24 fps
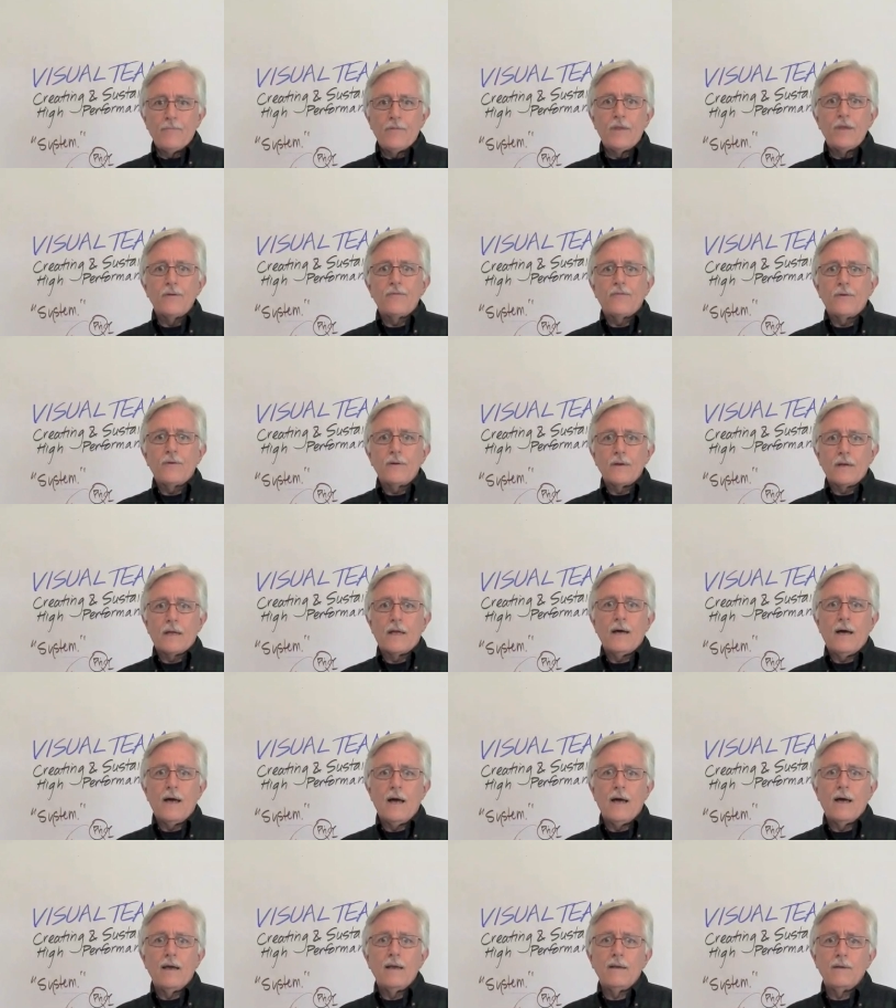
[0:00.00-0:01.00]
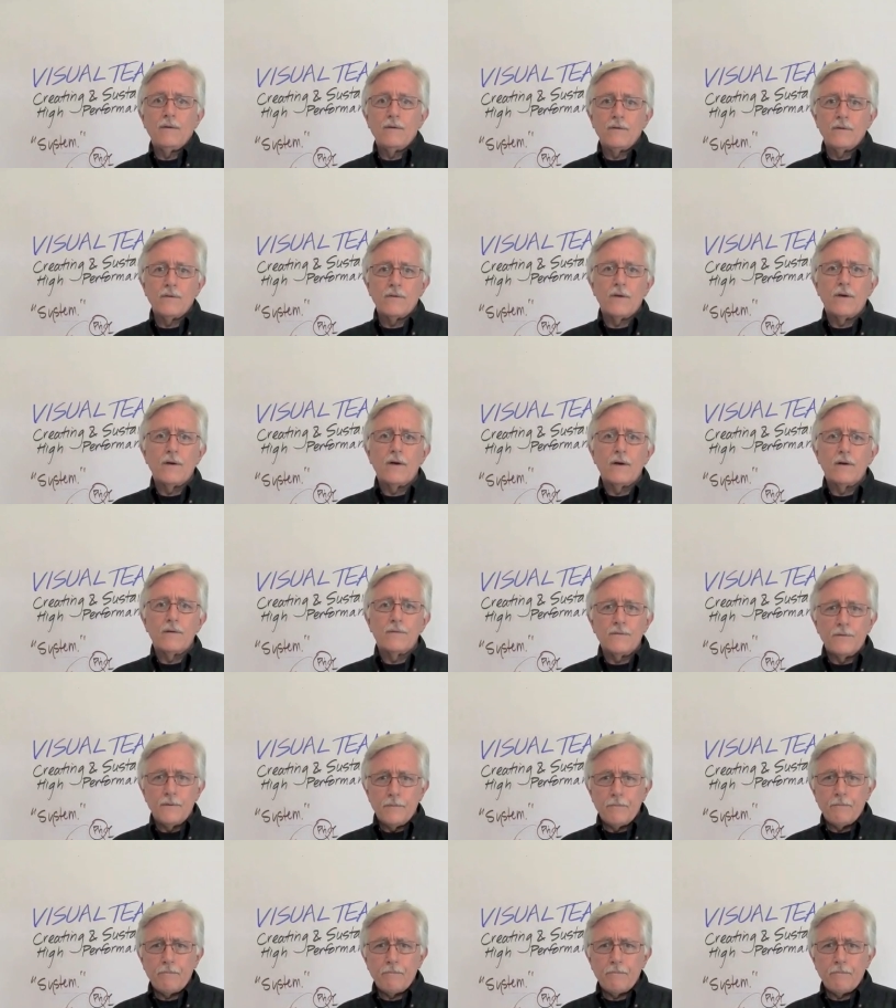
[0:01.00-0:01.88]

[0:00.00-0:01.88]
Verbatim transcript: different kinds of